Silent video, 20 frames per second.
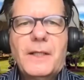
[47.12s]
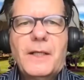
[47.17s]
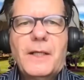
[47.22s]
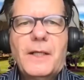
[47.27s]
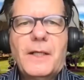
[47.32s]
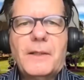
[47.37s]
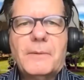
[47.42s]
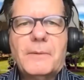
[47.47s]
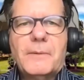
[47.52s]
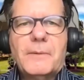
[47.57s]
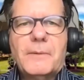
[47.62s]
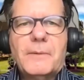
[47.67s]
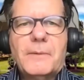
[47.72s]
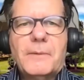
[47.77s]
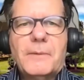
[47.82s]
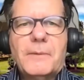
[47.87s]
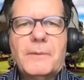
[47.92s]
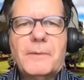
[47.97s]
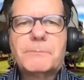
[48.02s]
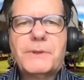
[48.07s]

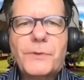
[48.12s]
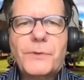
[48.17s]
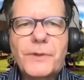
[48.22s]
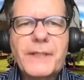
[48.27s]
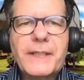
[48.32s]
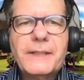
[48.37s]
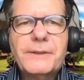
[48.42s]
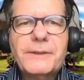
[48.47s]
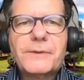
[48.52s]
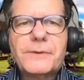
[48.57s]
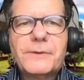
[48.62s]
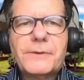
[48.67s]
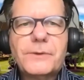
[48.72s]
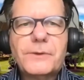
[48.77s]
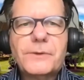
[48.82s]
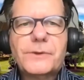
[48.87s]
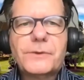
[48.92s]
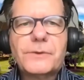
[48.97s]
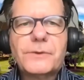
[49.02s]
but before I introduce